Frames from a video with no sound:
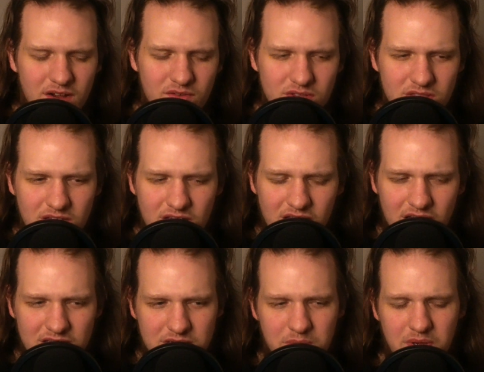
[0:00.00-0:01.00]
Everything
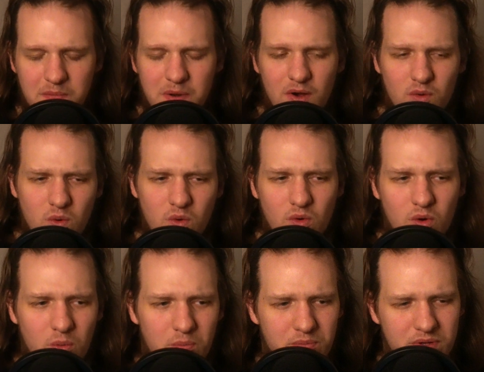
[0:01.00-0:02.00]
has to be about quote
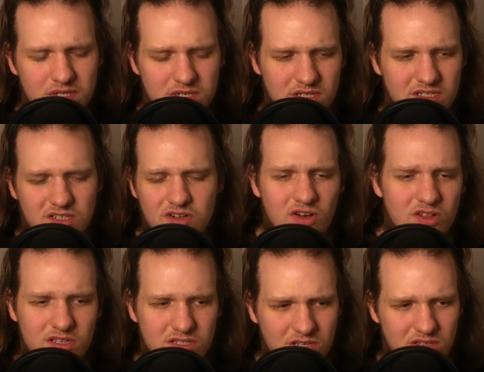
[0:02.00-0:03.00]
unquote business and all
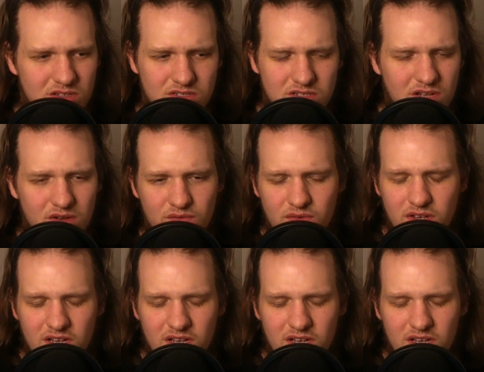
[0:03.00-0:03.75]
this other stuff.